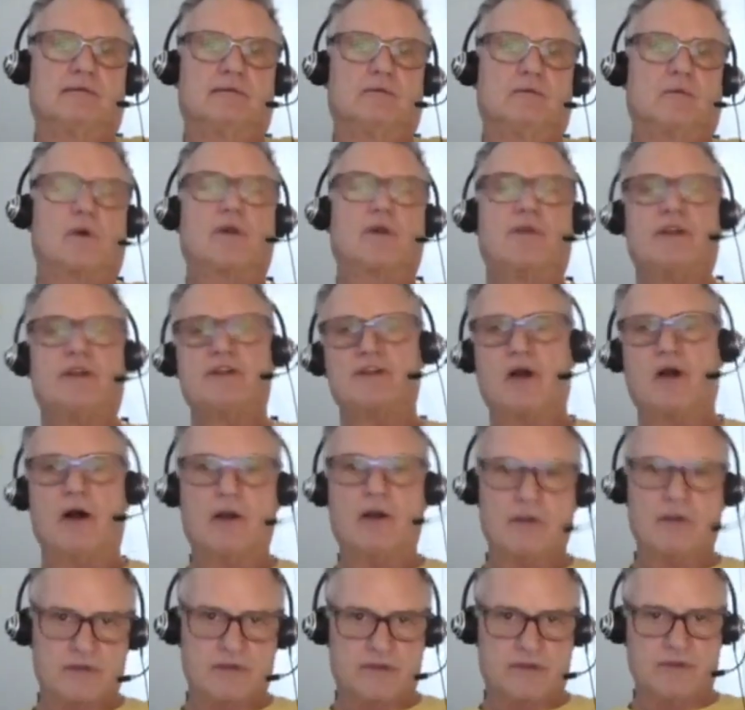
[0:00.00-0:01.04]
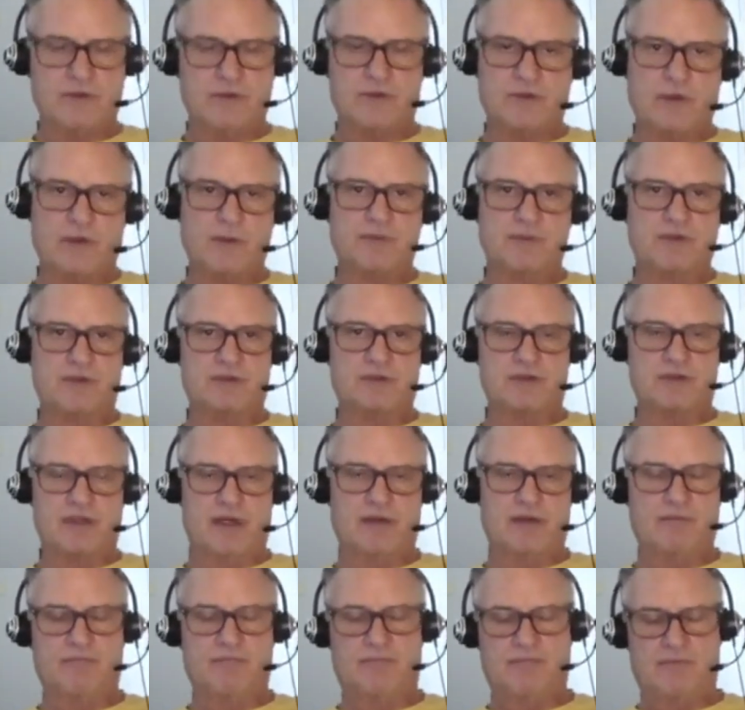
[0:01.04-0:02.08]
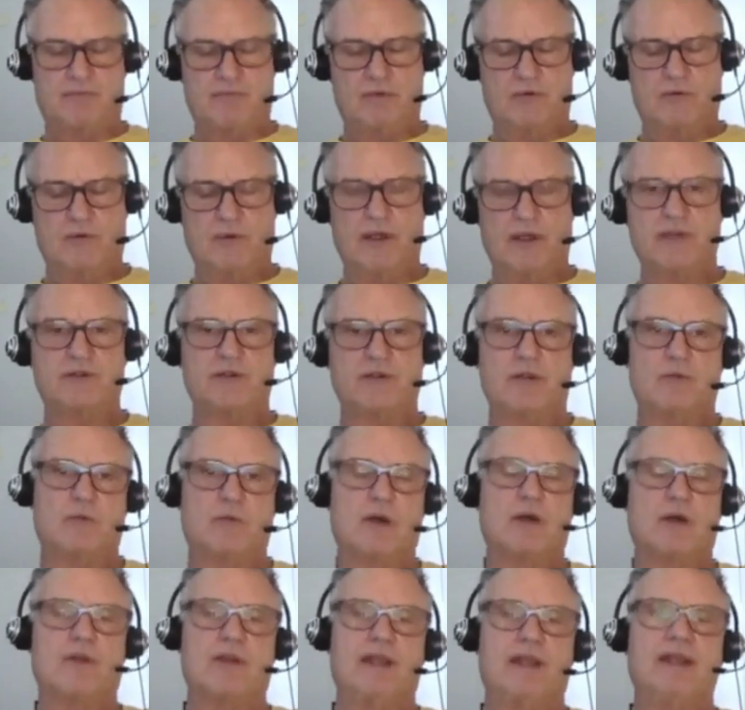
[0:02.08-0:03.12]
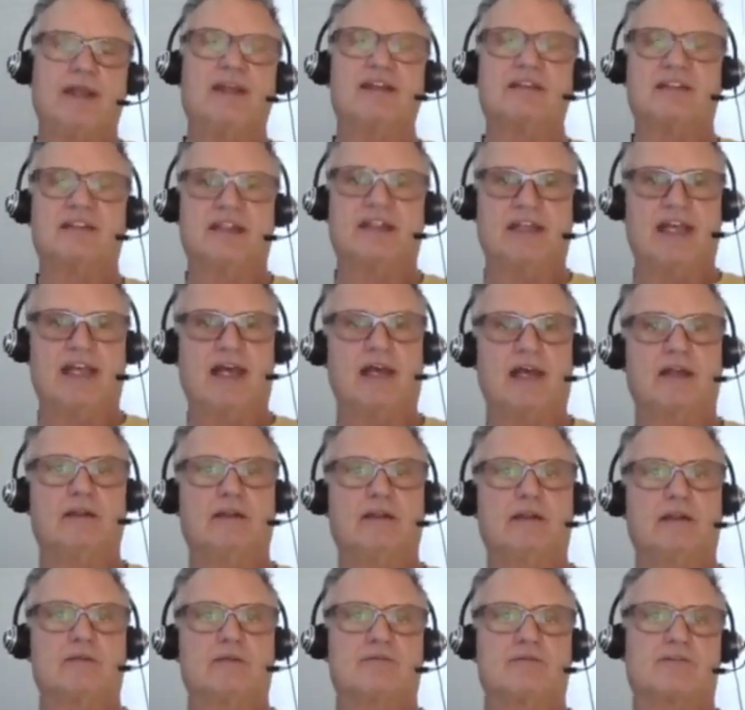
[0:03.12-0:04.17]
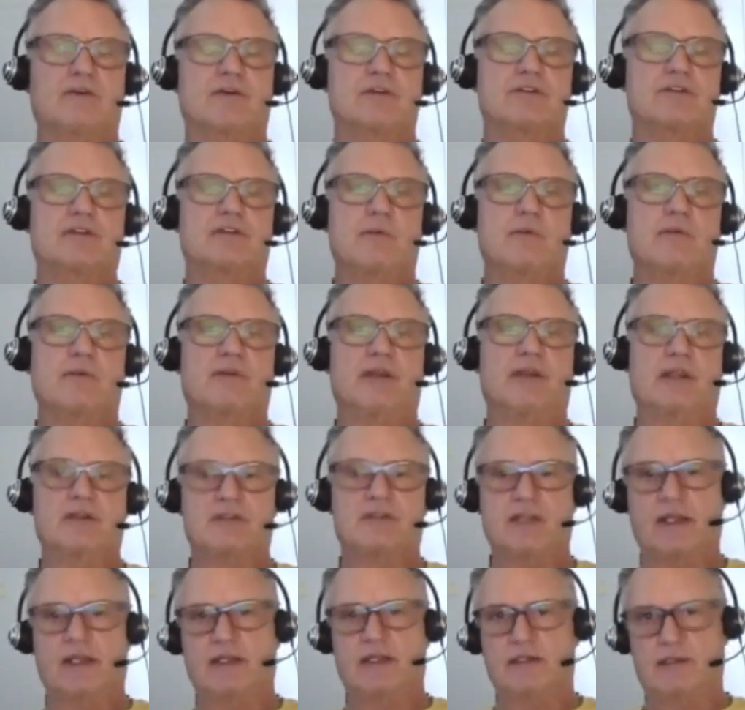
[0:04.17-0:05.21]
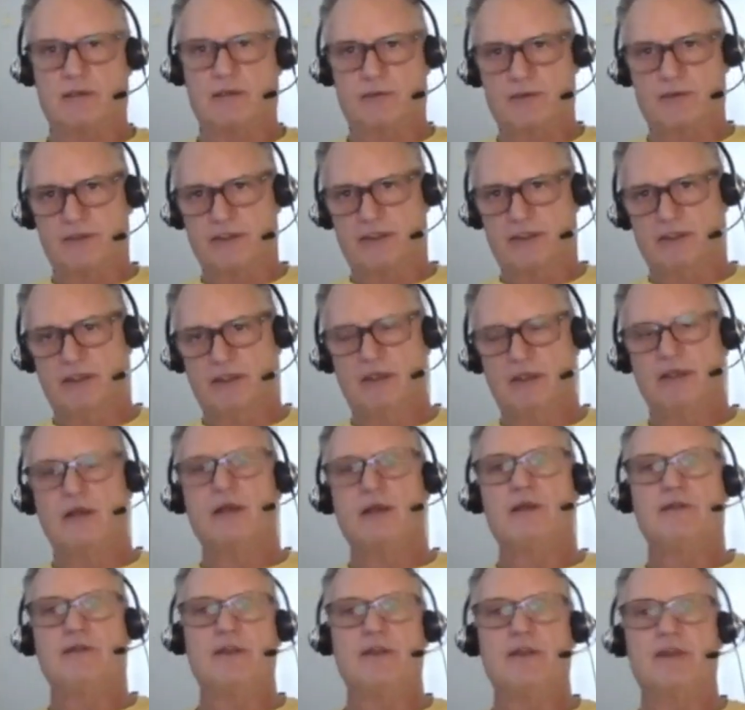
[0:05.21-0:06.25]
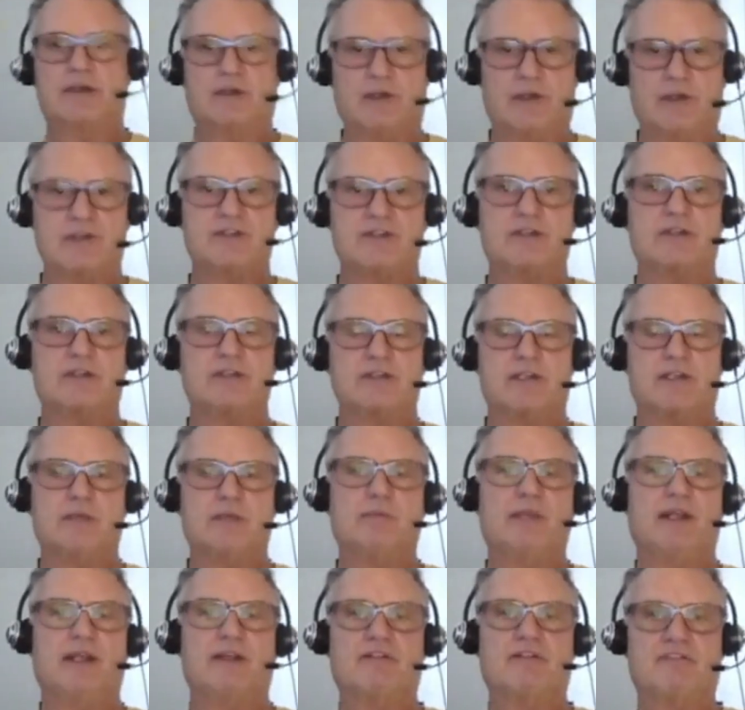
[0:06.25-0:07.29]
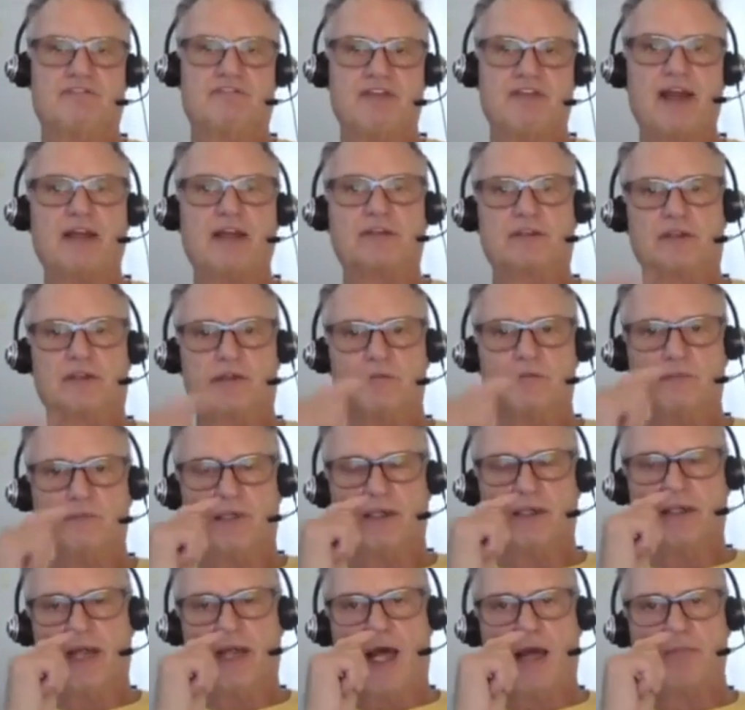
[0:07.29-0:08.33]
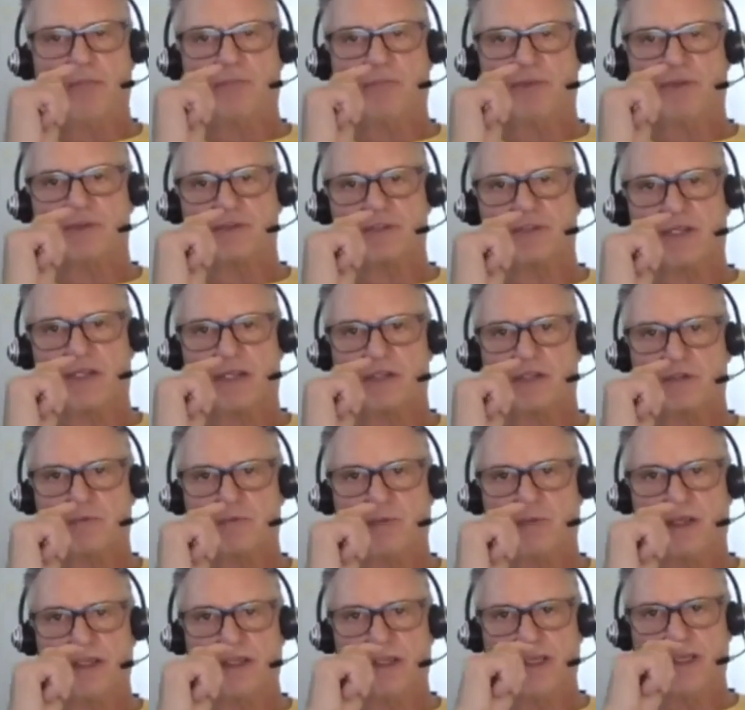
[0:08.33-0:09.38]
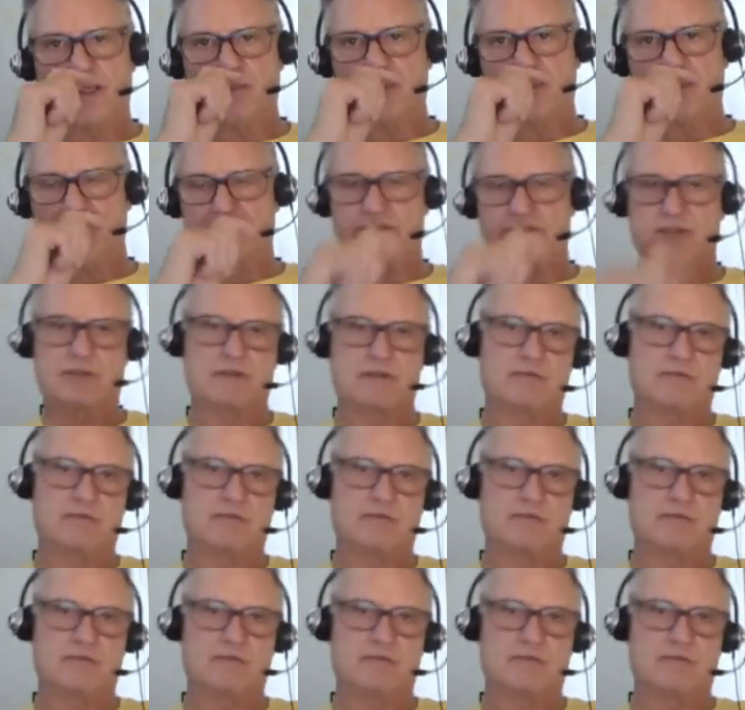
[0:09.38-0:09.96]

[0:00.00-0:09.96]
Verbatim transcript: What are these two scriptures that I've read to you? What are they hinting at in First Timothy and Second Timothy? That Christians can be infected but not possessed by demons.